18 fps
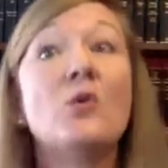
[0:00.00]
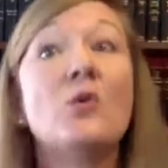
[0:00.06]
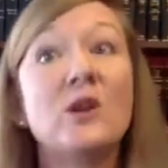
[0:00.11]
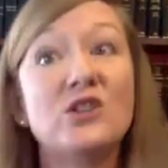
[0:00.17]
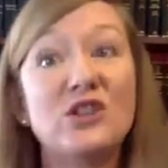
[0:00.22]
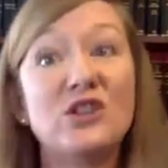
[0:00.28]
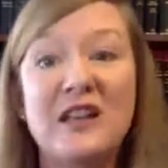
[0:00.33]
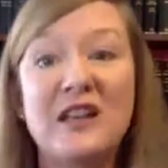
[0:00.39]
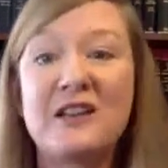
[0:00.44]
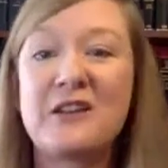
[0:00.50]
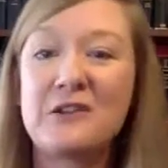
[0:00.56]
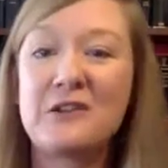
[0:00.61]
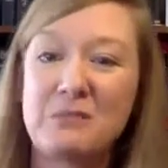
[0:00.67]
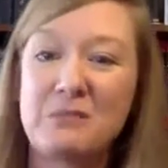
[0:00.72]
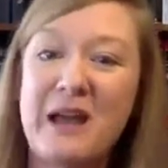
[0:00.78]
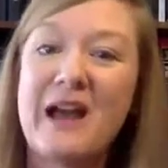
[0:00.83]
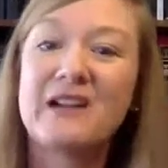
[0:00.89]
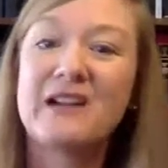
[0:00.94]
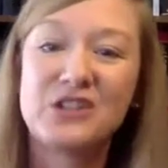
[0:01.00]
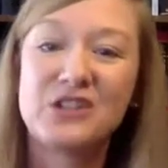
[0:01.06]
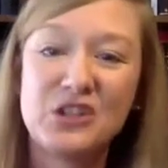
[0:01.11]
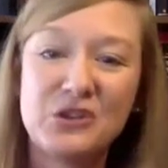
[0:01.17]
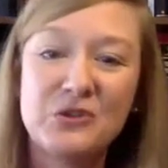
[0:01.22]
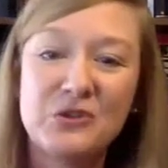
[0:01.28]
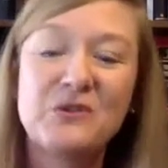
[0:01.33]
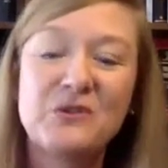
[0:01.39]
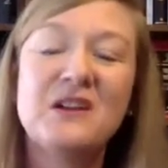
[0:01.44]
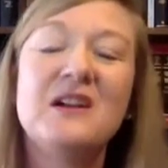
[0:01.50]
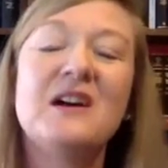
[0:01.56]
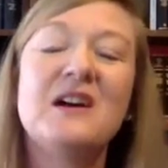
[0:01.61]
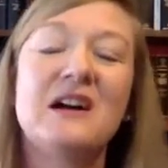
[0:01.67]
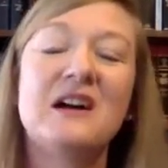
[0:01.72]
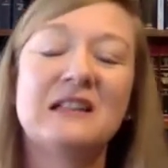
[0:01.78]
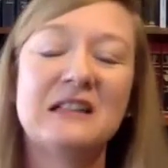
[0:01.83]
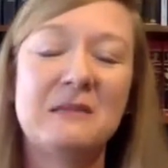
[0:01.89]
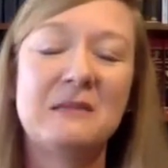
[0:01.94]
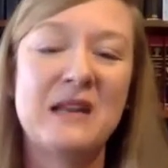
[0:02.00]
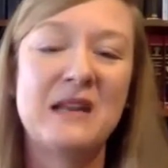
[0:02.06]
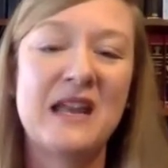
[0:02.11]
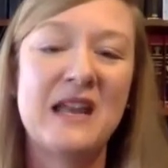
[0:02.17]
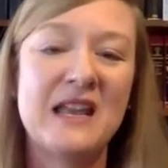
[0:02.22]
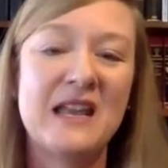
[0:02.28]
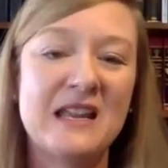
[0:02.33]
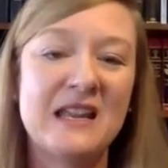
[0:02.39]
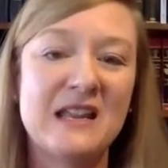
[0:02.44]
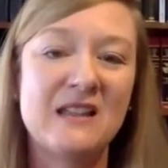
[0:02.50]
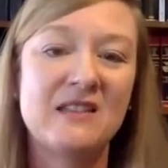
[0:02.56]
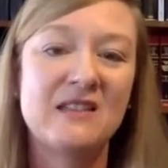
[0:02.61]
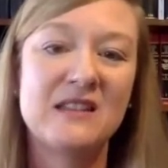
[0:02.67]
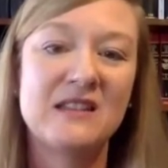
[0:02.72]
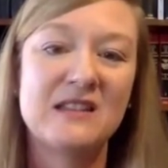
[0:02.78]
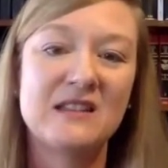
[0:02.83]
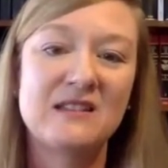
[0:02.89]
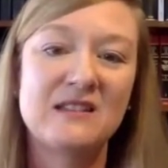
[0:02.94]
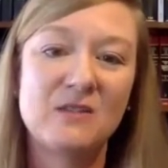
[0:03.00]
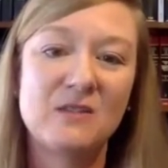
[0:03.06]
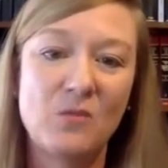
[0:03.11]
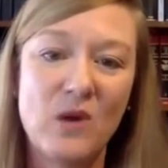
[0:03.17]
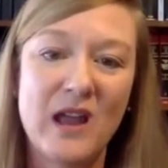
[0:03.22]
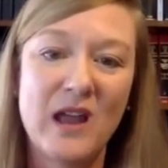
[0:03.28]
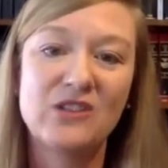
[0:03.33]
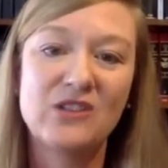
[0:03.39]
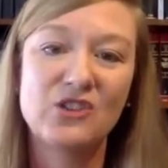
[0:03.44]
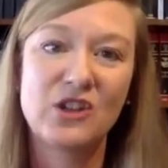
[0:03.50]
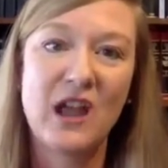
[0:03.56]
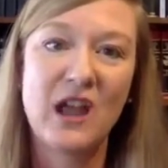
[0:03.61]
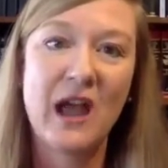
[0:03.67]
which again goes back to eliminating the wage